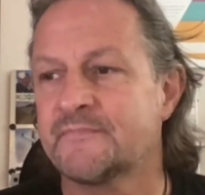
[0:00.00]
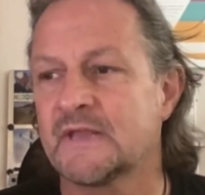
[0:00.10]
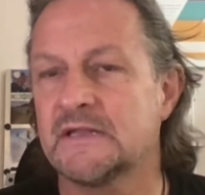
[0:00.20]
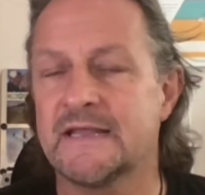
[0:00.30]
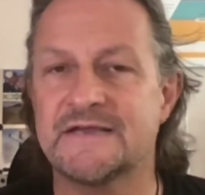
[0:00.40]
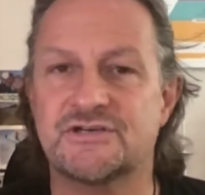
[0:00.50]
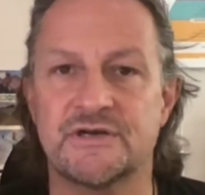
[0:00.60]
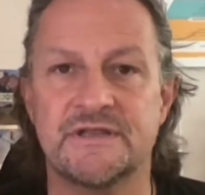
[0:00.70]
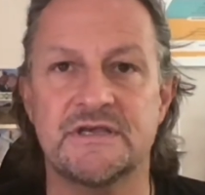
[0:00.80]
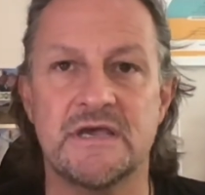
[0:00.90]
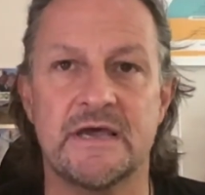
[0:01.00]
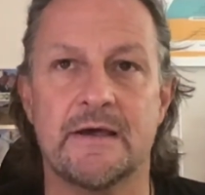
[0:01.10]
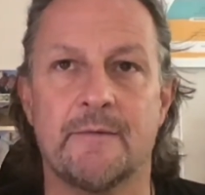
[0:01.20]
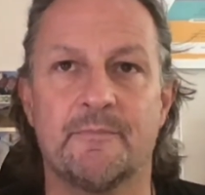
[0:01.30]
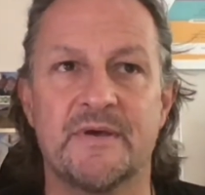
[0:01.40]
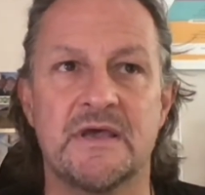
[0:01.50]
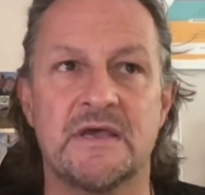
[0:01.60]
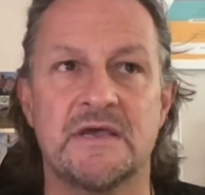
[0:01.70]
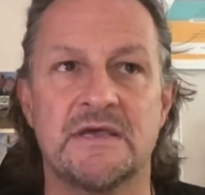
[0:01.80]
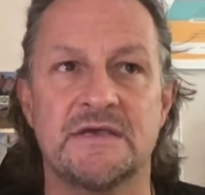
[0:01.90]
later in the year
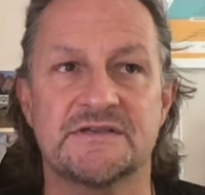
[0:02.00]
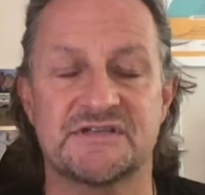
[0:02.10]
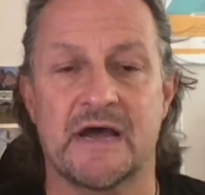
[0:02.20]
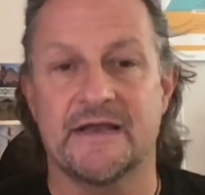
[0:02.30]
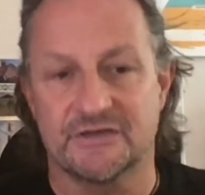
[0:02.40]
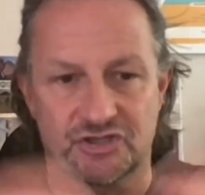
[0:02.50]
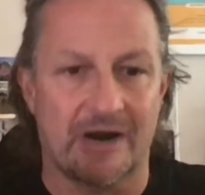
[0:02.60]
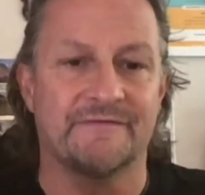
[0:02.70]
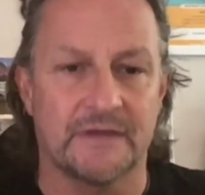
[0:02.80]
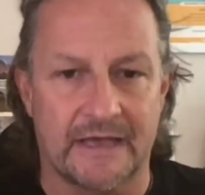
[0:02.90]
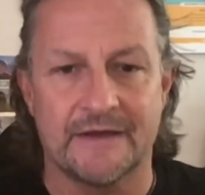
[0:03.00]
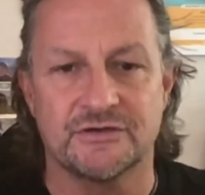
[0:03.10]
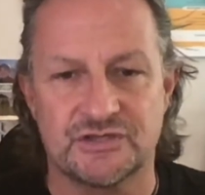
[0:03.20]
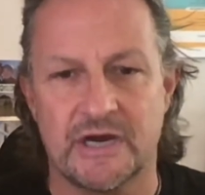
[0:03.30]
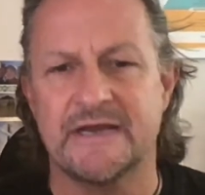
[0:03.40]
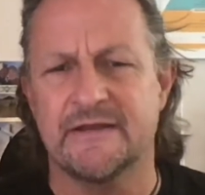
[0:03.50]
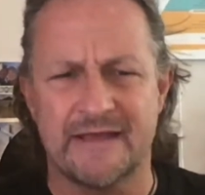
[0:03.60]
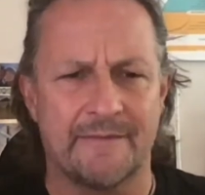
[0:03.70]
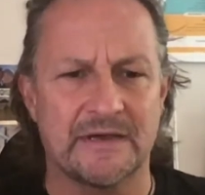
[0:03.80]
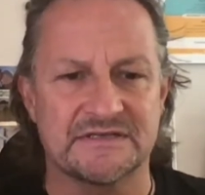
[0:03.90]
be starting to travel again and training, and
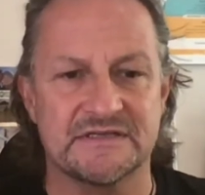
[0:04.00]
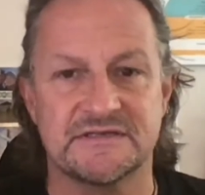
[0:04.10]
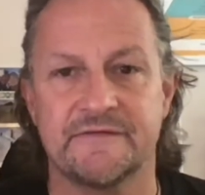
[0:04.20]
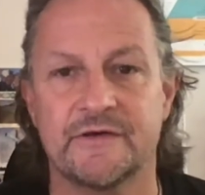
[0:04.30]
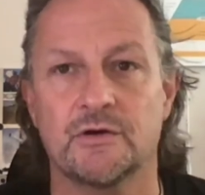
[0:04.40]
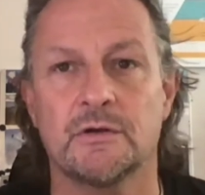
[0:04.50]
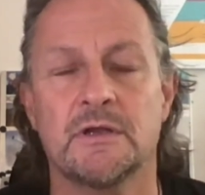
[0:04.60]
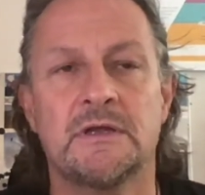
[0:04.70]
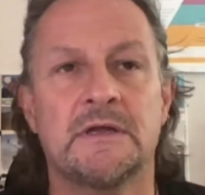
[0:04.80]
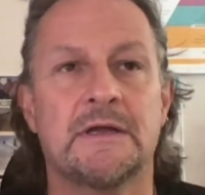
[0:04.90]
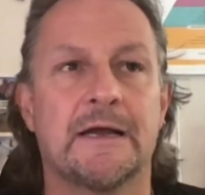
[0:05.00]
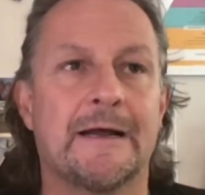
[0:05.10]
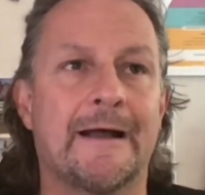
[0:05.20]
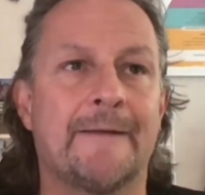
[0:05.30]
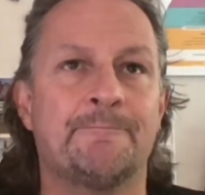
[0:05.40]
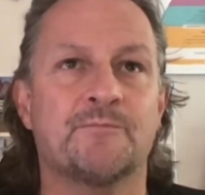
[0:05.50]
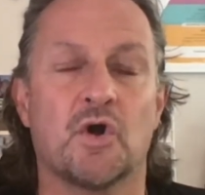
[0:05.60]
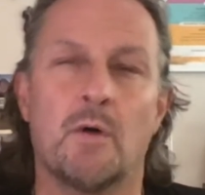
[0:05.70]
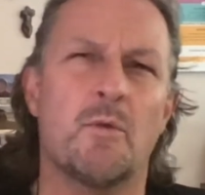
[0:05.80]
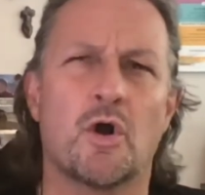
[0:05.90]
that makes this difficult
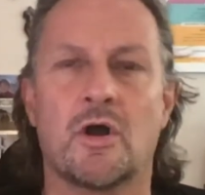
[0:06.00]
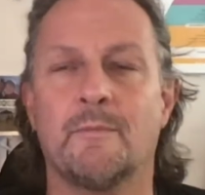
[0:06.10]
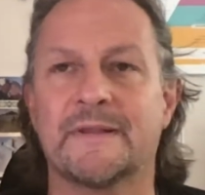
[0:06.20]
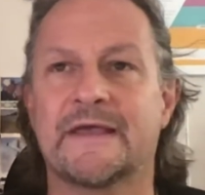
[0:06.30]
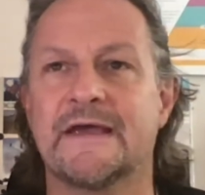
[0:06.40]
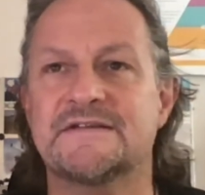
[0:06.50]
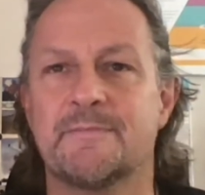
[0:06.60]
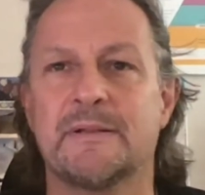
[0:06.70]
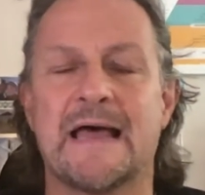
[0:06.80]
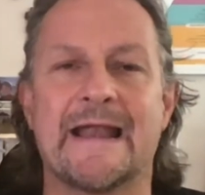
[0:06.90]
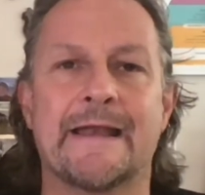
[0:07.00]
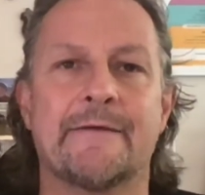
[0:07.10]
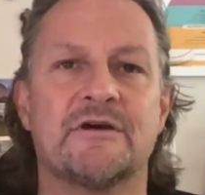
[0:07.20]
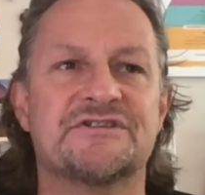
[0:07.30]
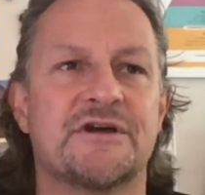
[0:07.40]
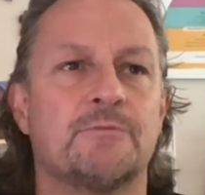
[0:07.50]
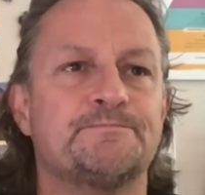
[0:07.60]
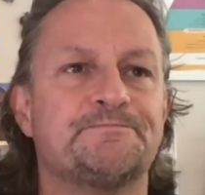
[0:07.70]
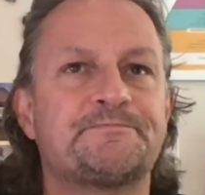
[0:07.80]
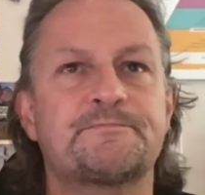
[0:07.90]
or more complicated to plan anyway. So
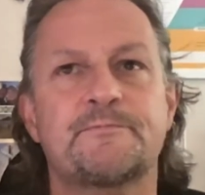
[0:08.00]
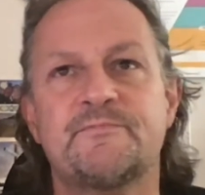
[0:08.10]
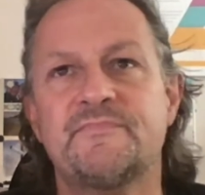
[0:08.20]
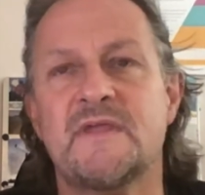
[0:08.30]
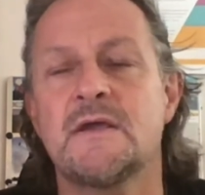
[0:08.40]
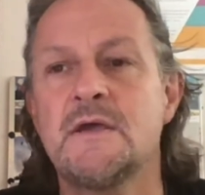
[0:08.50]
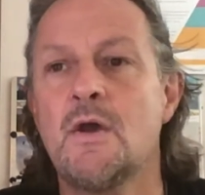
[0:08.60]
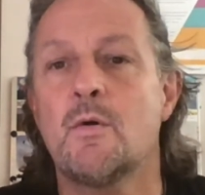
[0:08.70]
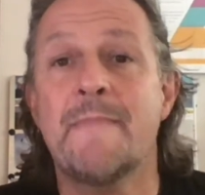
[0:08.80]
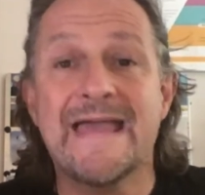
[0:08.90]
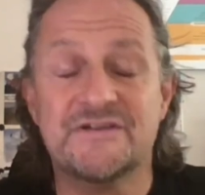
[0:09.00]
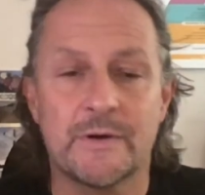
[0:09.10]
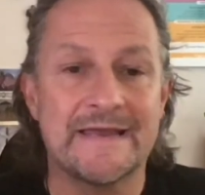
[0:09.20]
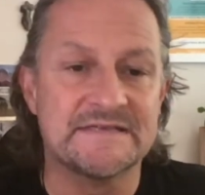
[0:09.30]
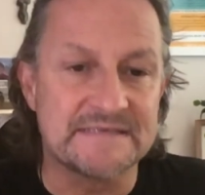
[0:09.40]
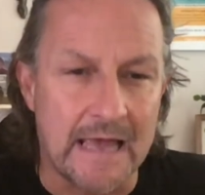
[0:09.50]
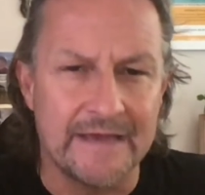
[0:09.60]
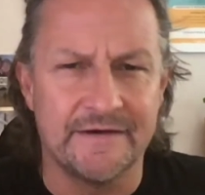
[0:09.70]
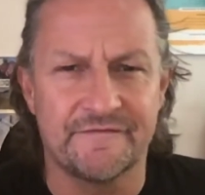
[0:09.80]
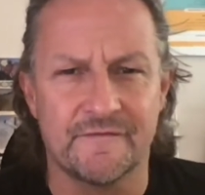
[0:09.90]
we may do it in
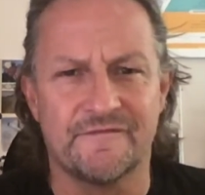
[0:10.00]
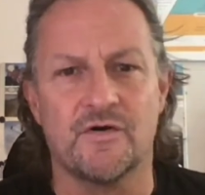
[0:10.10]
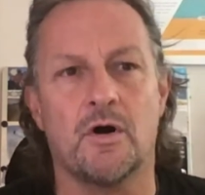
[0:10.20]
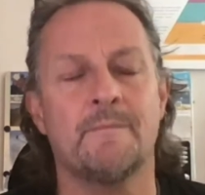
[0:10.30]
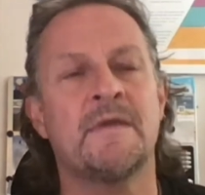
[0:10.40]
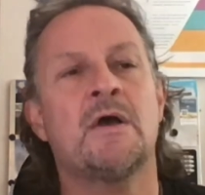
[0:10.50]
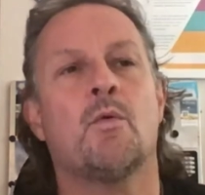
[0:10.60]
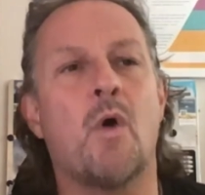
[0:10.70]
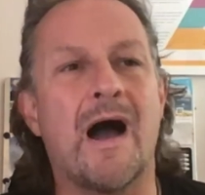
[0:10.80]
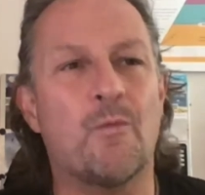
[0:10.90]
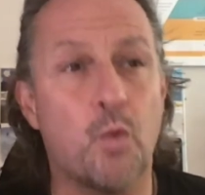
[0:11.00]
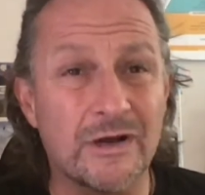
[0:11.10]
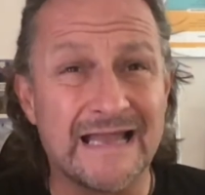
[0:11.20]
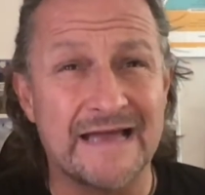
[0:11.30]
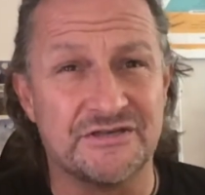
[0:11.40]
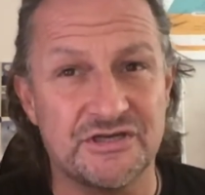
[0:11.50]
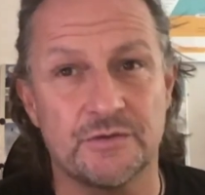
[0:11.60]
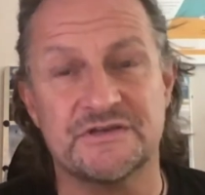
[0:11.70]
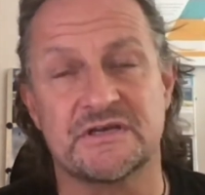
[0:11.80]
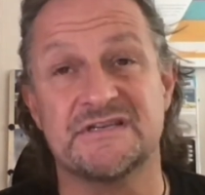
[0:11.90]
slightly different form. What I would like to do
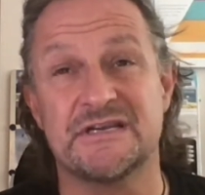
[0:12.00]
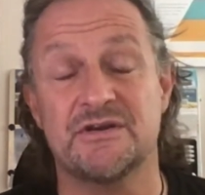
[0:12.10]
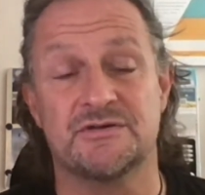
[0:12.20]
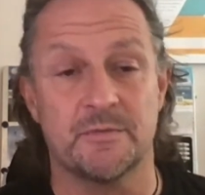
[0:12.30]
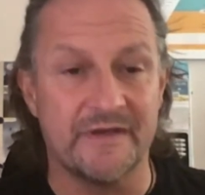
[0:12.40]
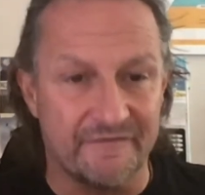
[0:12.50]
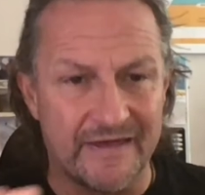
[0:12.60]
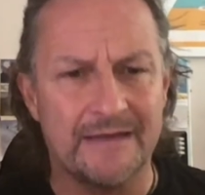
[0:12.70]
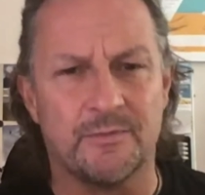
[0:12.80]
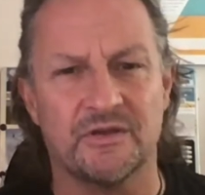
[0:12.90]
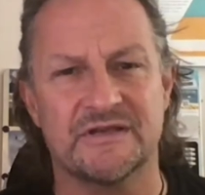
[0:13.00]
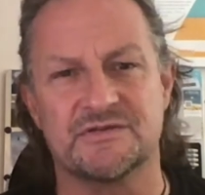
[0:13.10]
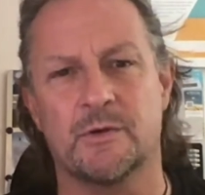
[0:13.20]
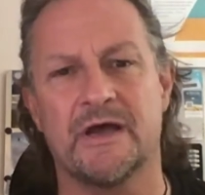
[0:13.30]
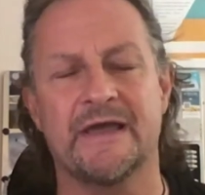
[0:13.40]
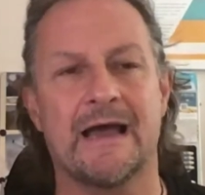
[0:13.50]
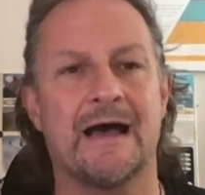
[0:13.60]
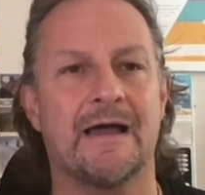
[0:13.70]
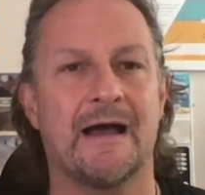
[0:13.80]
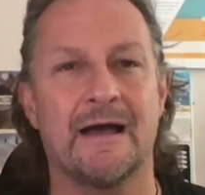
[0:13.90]
is continue to be available this way.
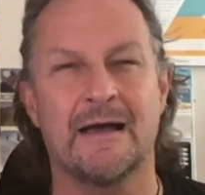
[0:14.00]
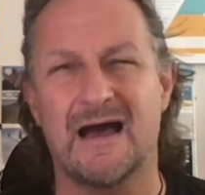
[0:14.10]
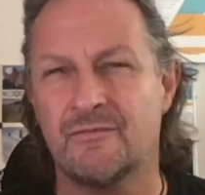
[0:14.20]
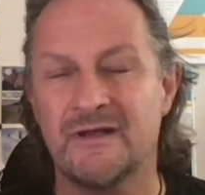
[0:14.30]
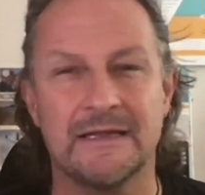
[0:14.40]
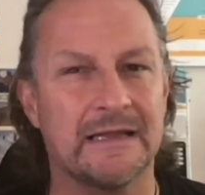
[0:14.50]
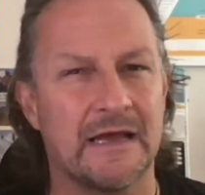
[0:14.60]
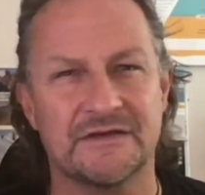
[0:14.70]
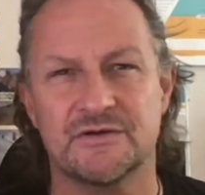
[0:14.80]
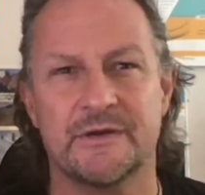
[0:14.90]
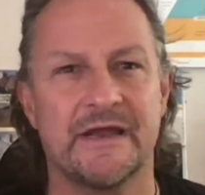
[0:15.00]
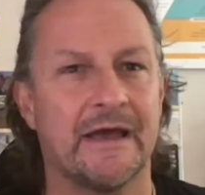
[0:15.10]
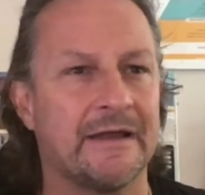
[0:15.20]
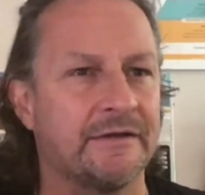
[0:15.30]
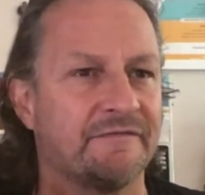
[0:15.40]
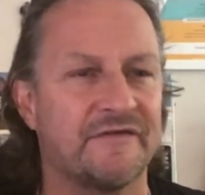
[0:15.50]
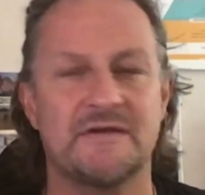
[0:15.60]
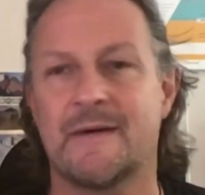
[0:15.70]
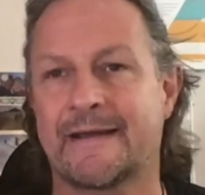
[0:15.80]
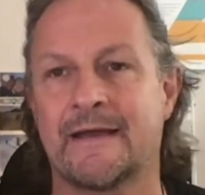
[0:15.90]
I really like doing it, and the
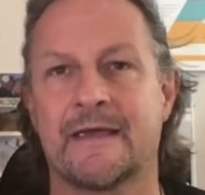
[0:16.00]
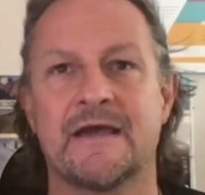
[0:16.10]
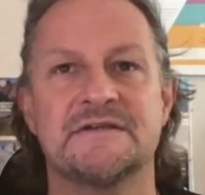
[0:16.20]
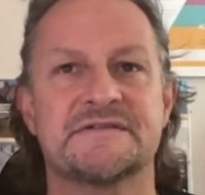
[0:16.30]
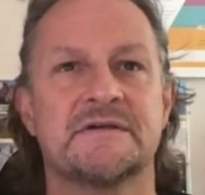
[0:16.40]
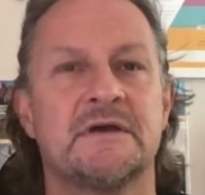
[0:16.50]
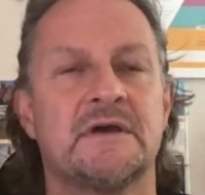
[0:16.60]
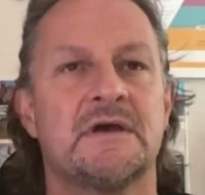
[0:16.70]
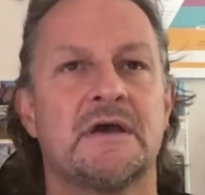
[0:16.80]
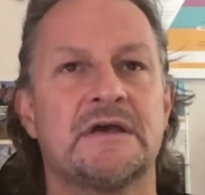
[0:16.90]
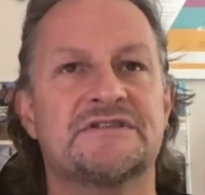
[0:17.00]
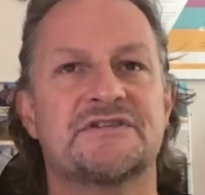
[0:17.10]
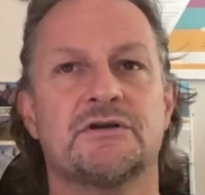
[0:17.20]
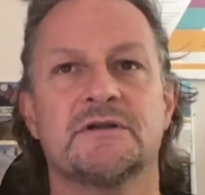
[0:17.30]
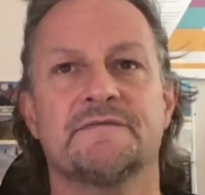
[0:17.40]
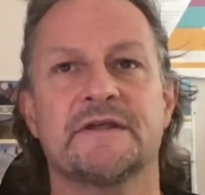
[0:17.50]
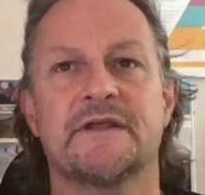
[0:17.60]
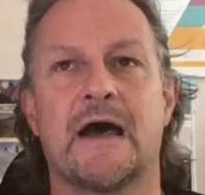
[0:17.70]
feedback I get is so lovely that